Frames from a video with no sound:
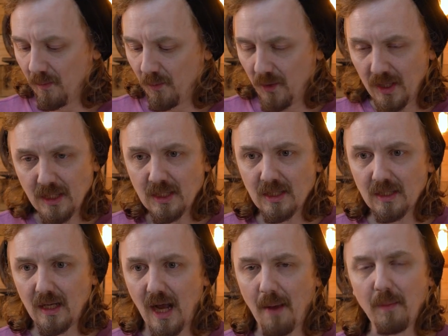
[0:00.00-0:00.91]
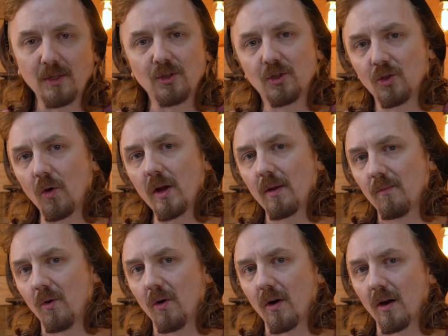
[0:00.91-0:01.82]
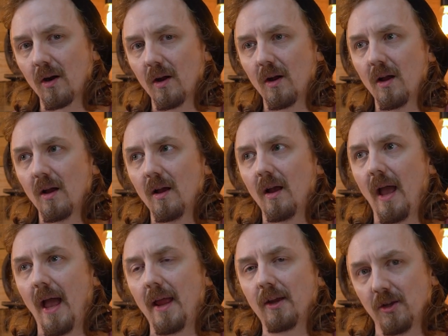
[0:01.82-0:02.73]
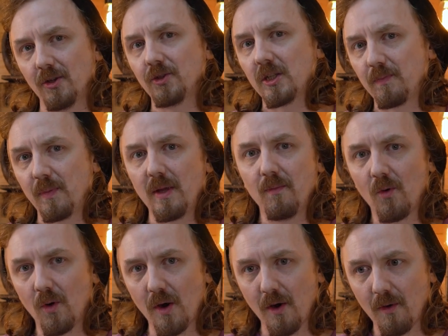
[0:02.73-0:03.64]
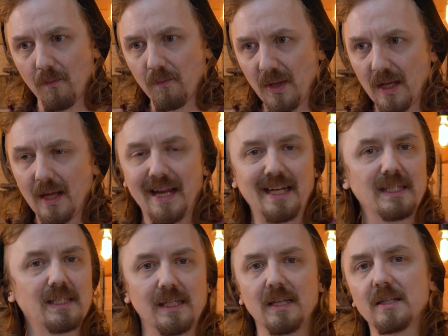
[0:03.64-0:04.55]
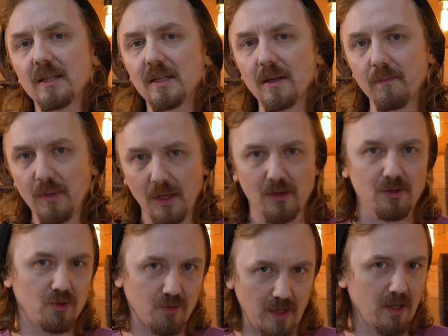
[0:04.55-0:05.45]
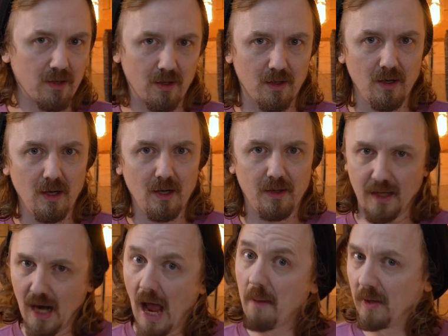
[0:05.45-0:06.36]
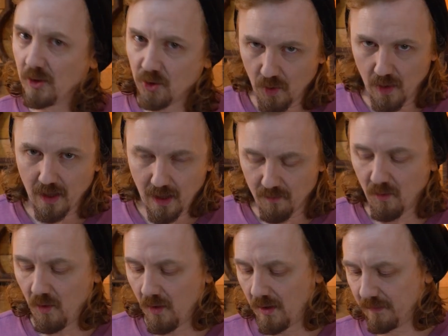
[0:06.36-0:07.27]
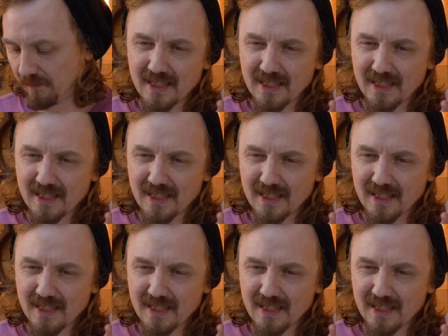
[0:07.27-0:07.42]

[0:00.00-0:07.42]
This I'm enjoying more and it could just be more being a seasoned beer drinker that I'm enjoying it more.